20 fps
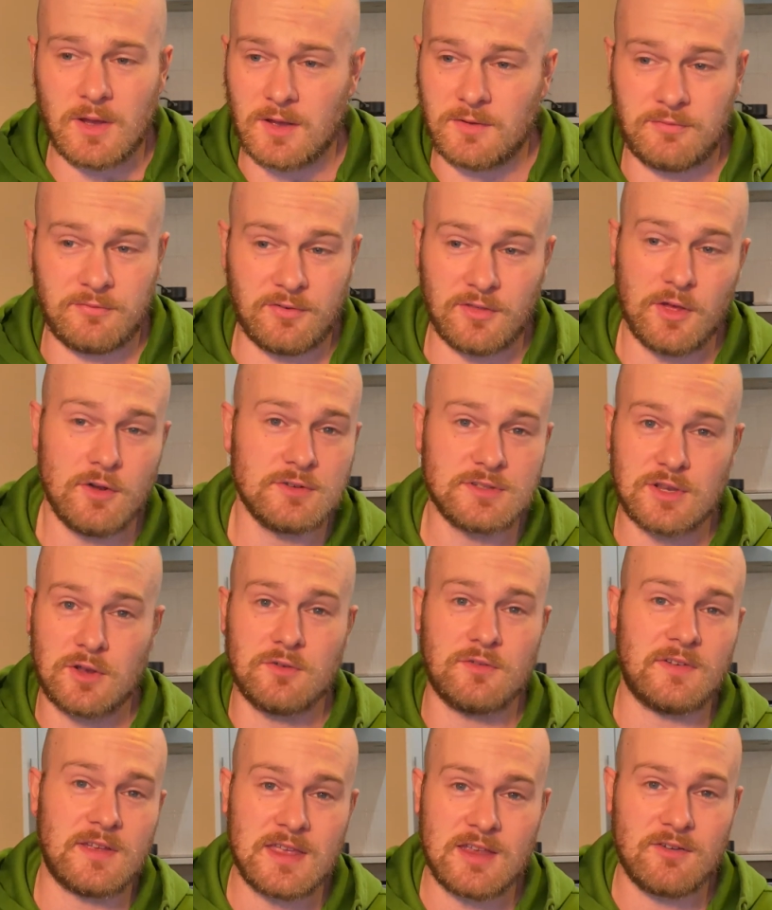for those
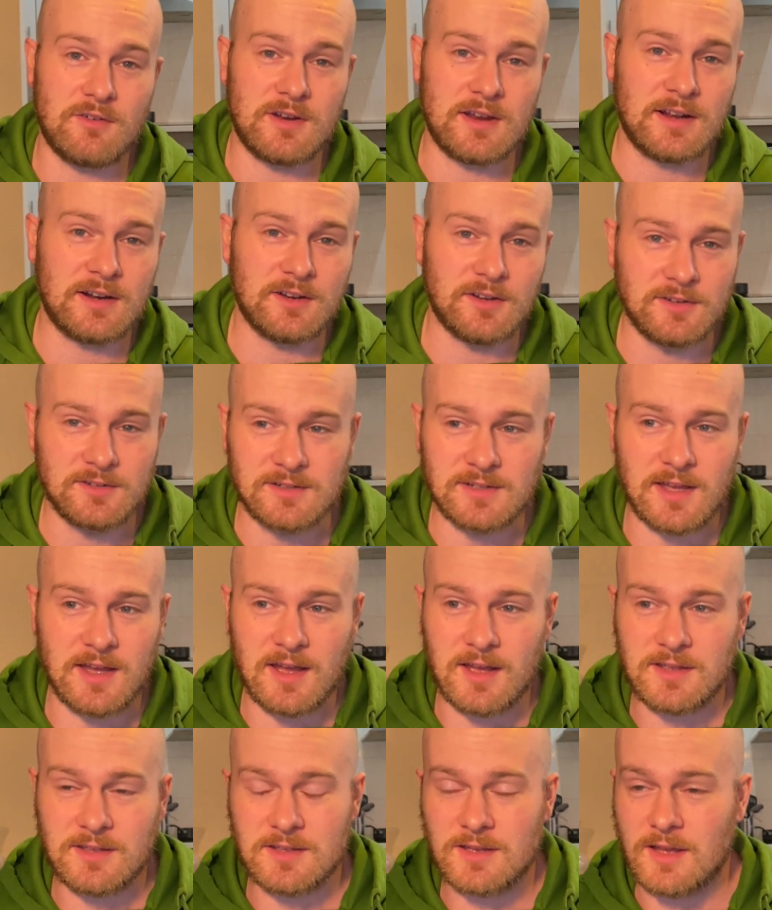over here in England
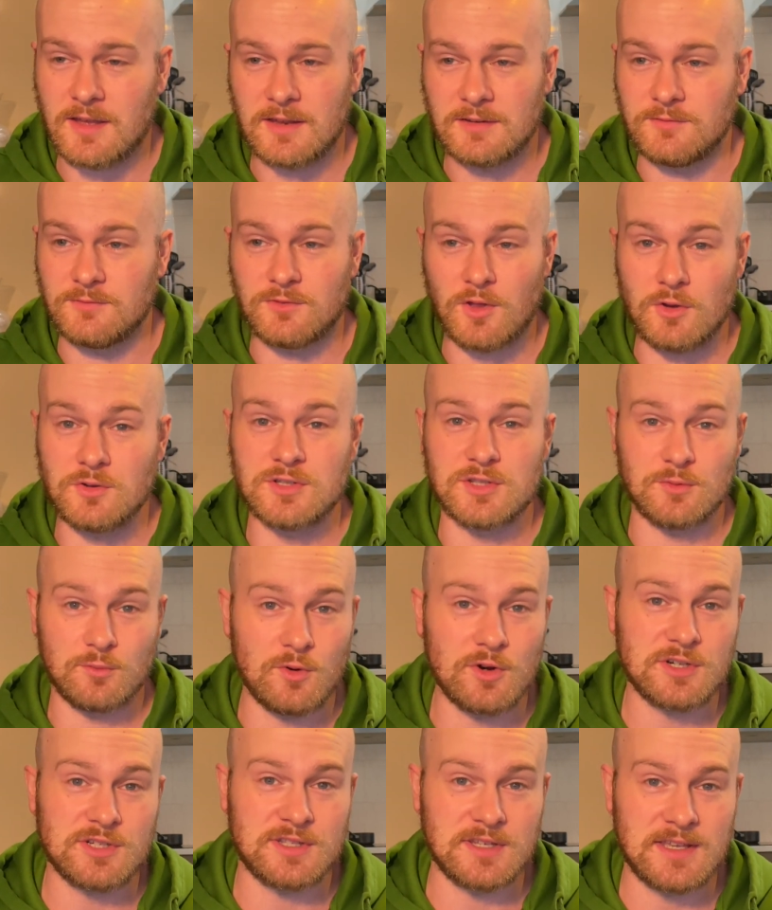and those that
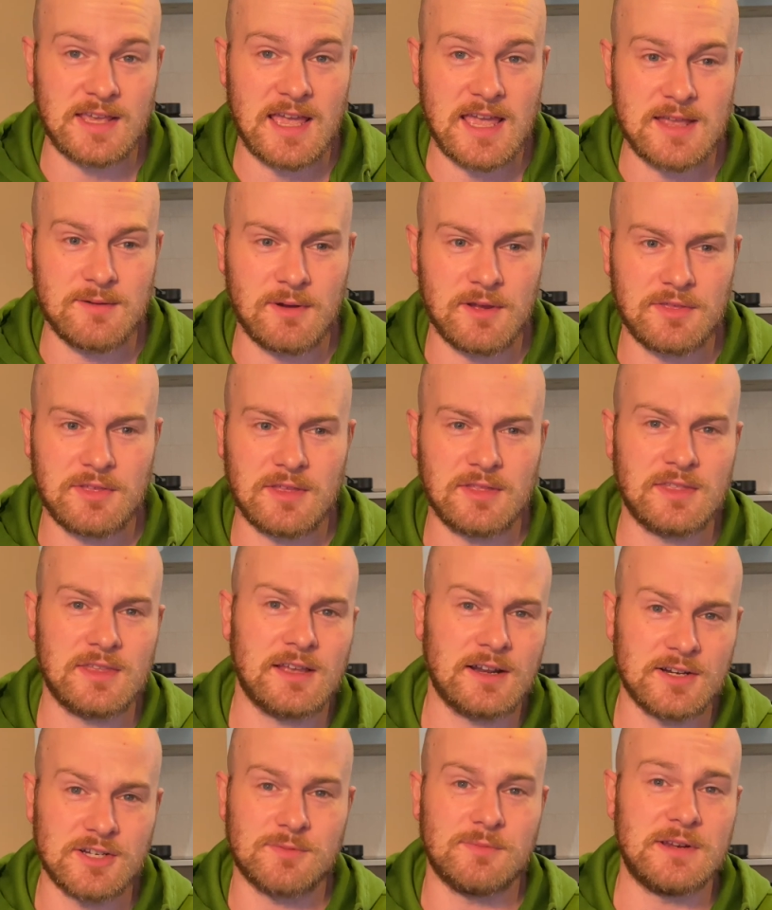watch the game, I think the
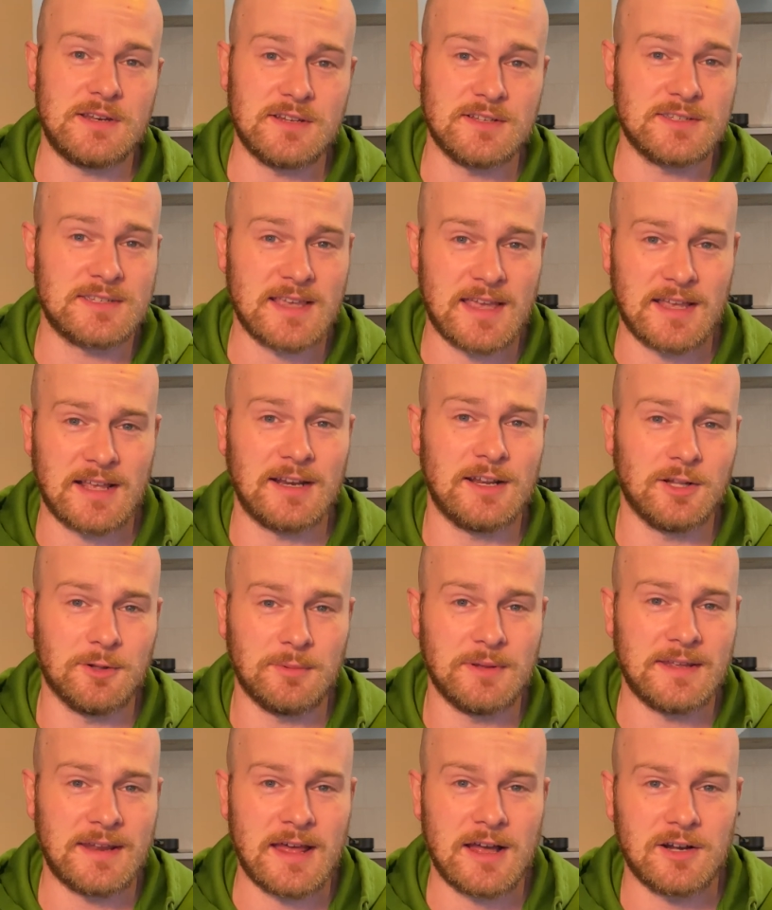English media is getting a little
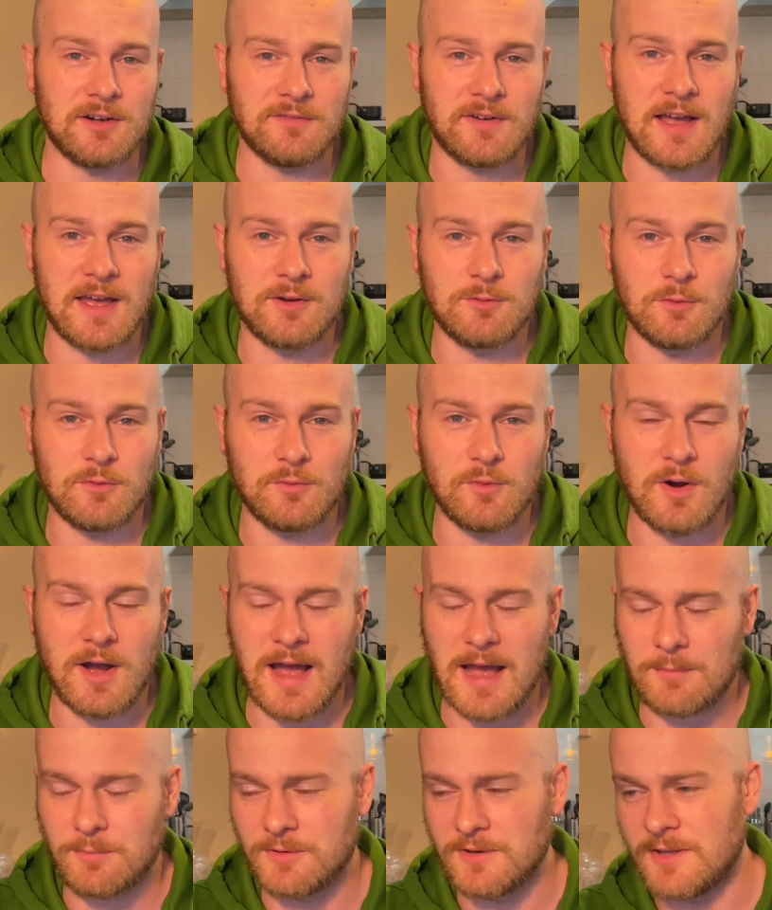bit out of hand with what
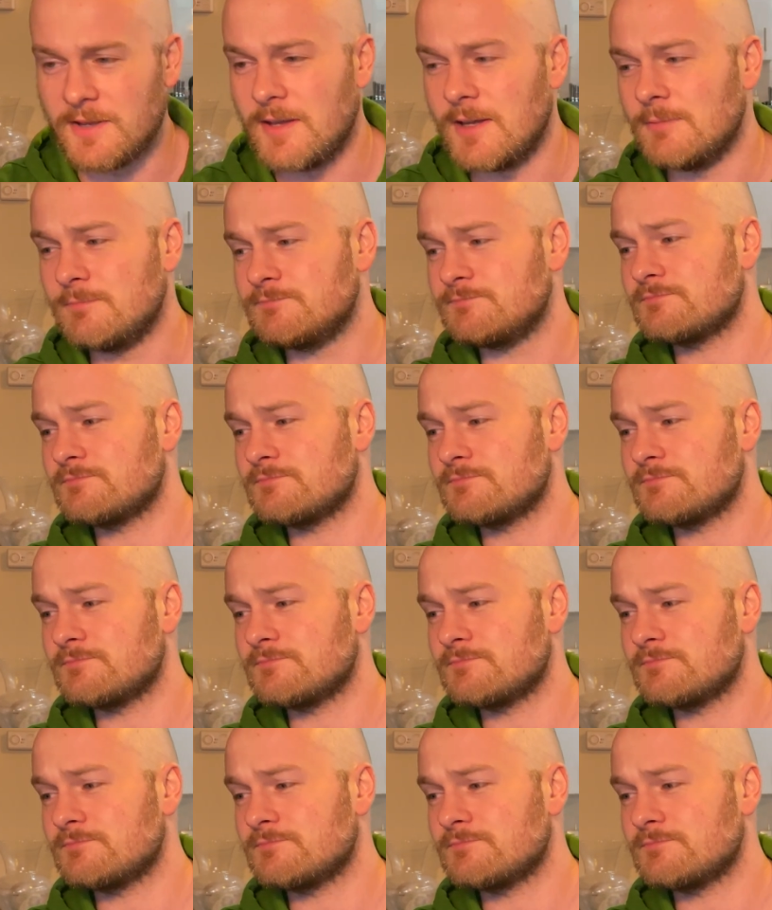happened here.